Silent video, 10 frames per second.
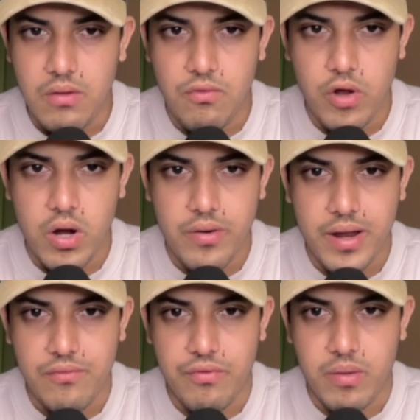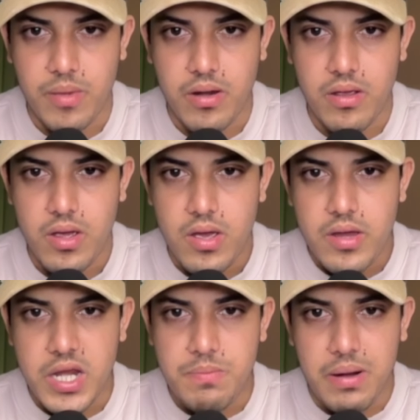4 hour time frame, man.
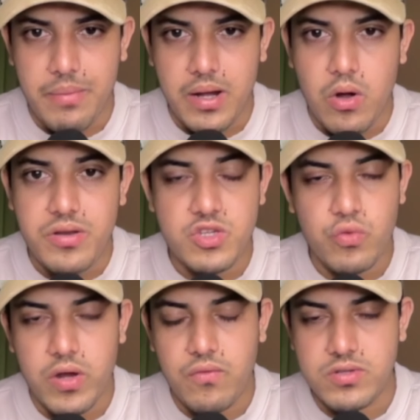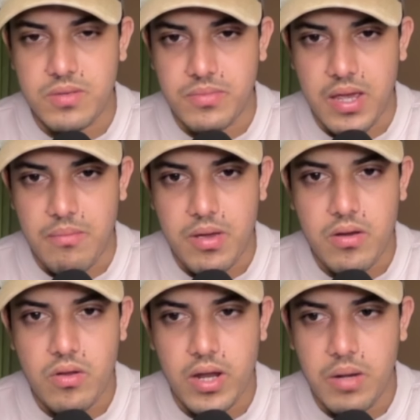It pumped a lot. Just wait for some time,
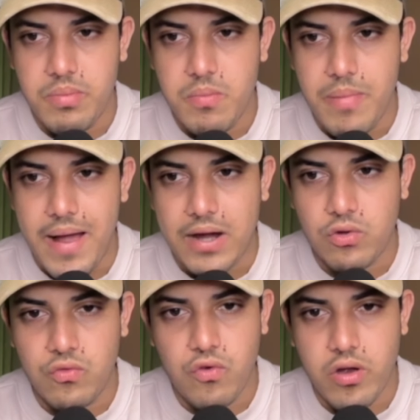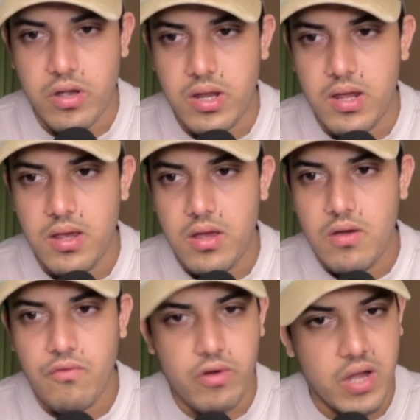man. It'll be back to
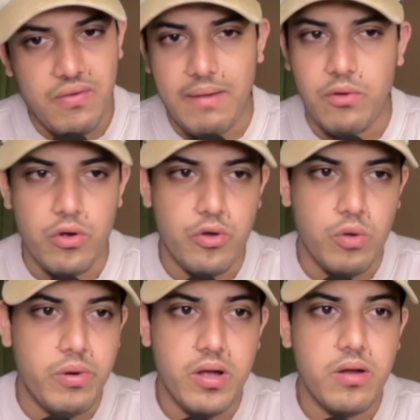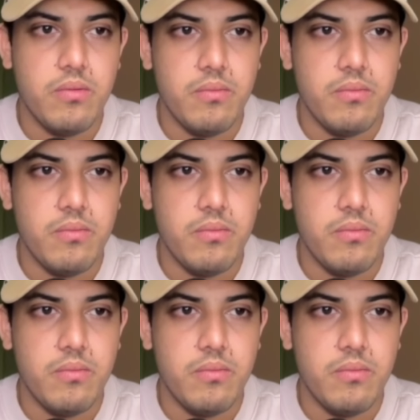40-45, good to go. But